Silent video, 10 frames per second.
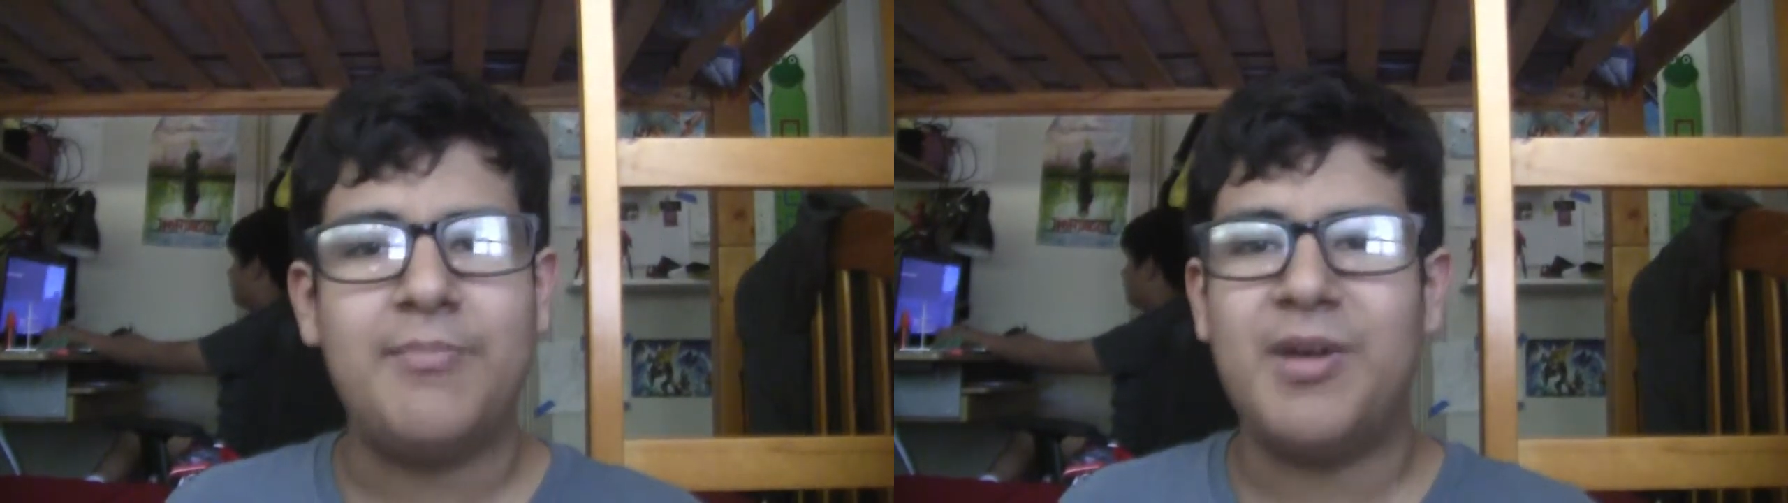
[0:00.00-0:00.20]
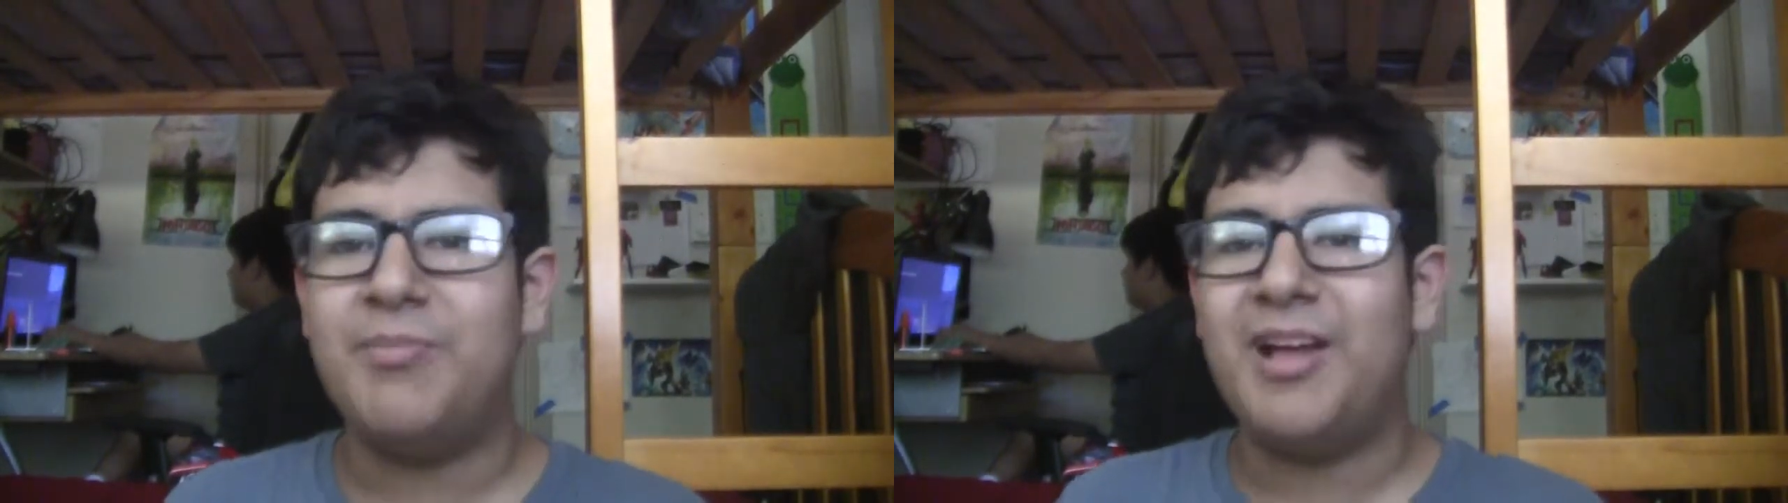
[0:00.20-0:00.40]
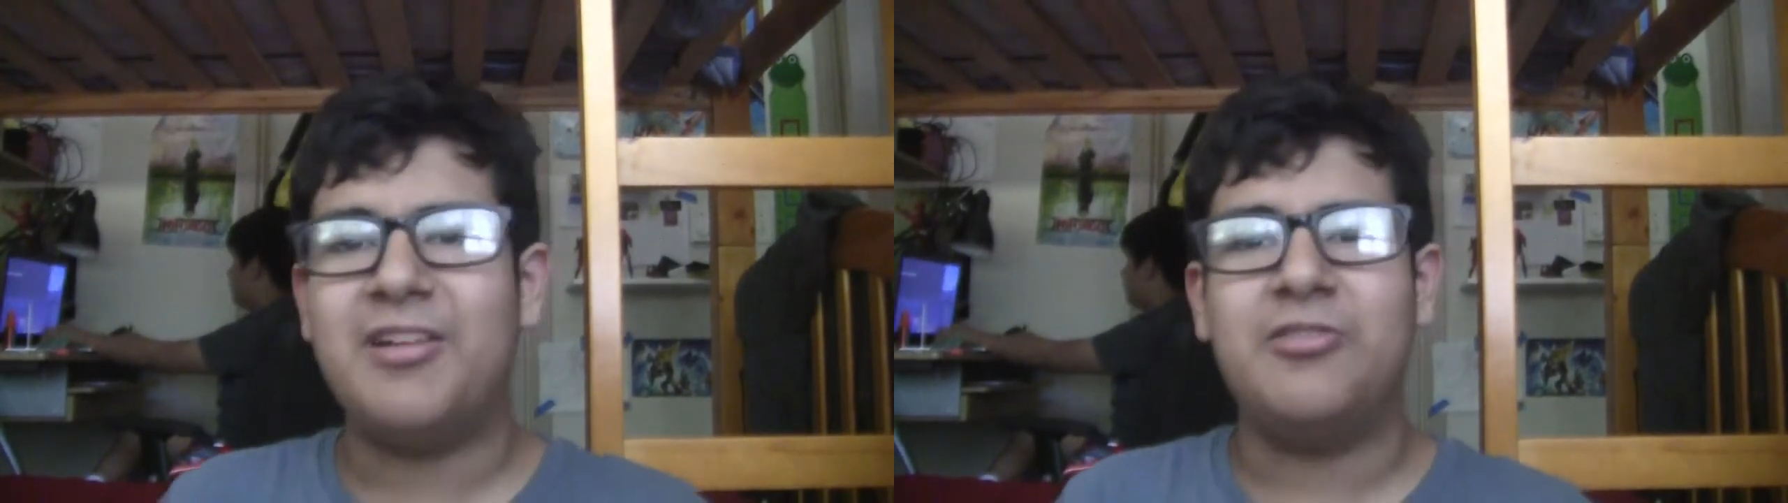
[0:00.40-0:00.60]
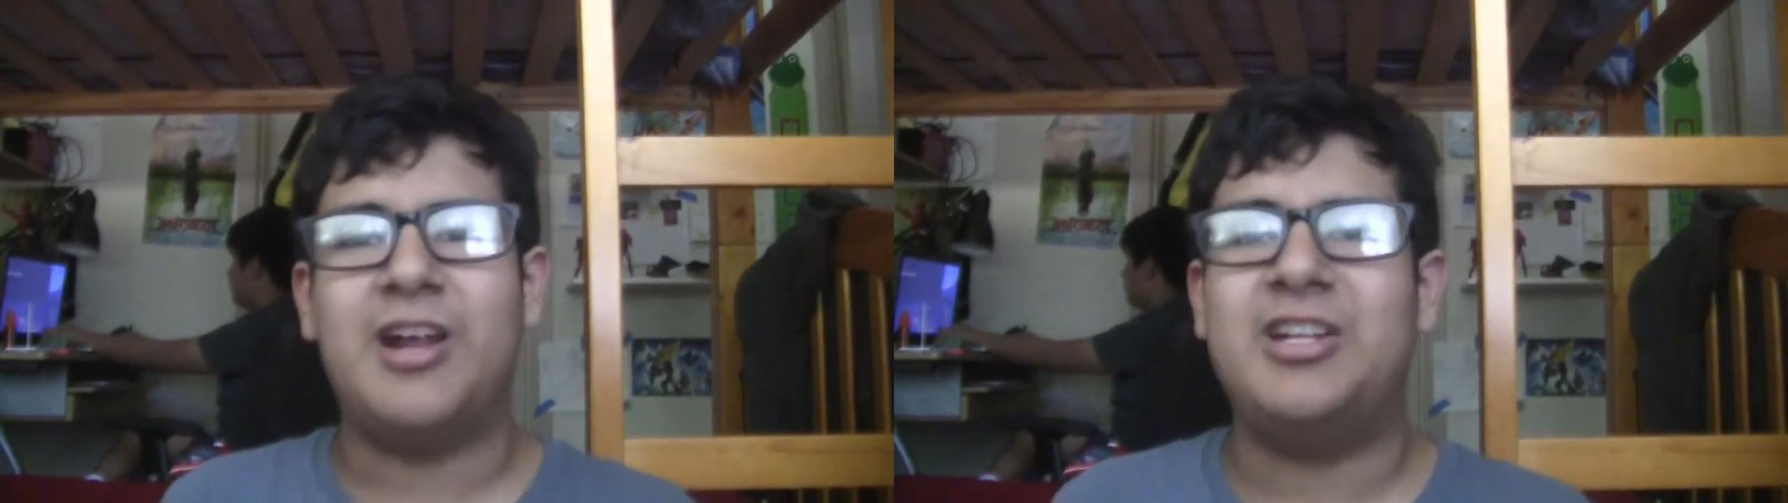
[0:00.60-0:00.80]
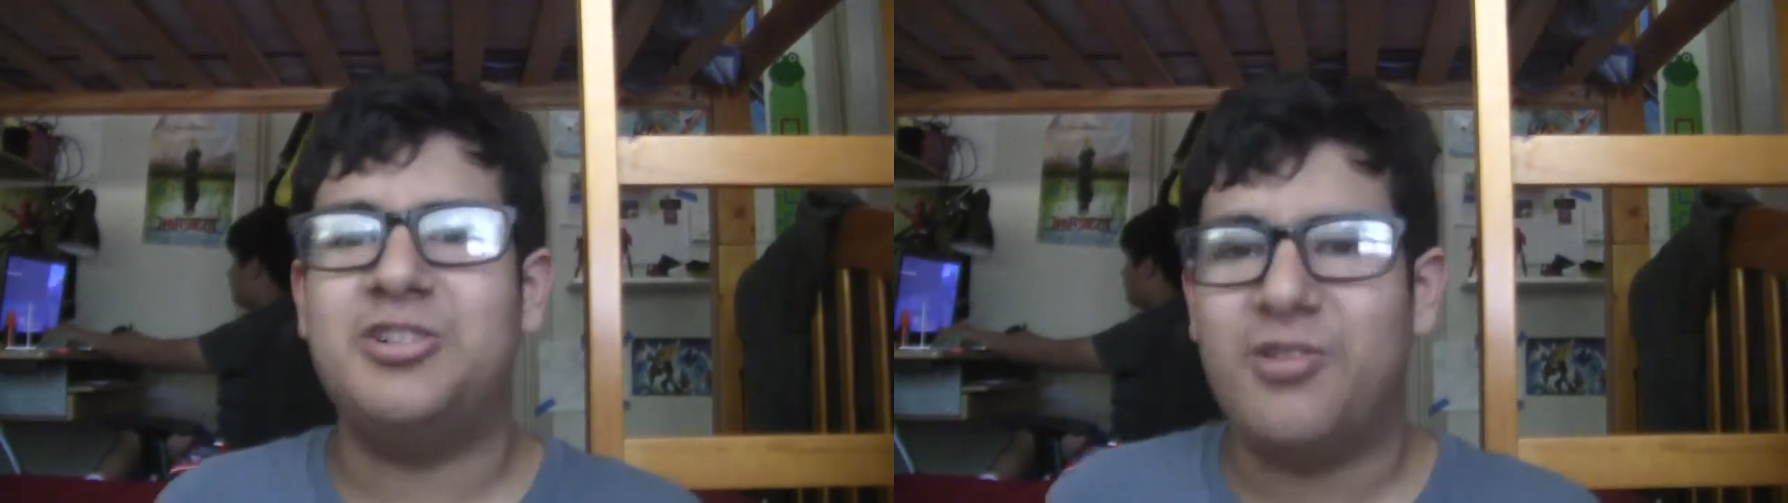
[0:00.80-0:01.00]
Right? Men in Black
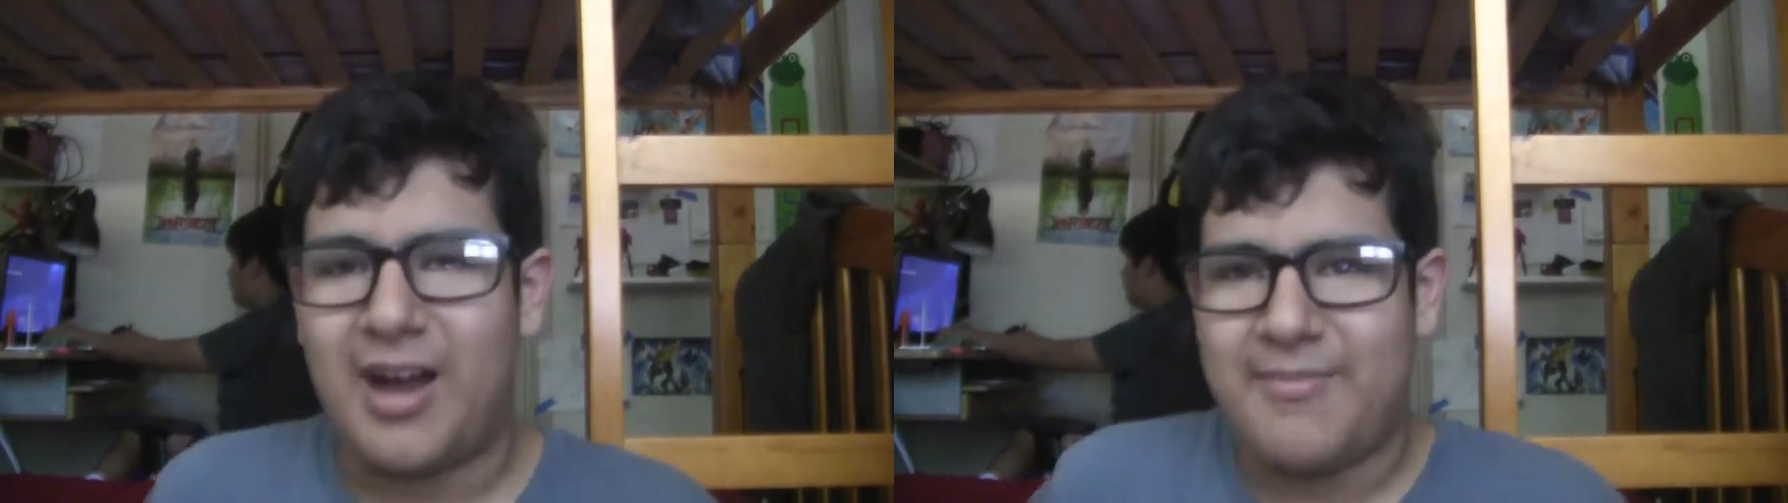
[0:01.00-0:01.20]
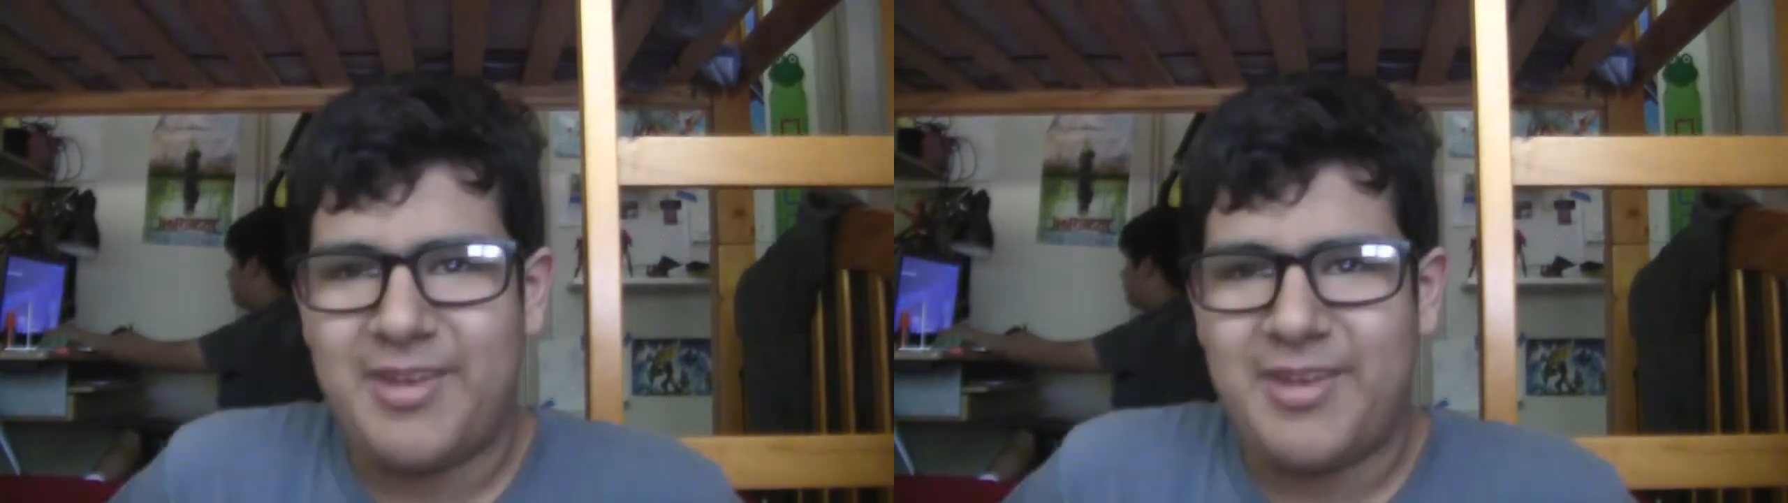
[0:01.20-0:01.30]
International,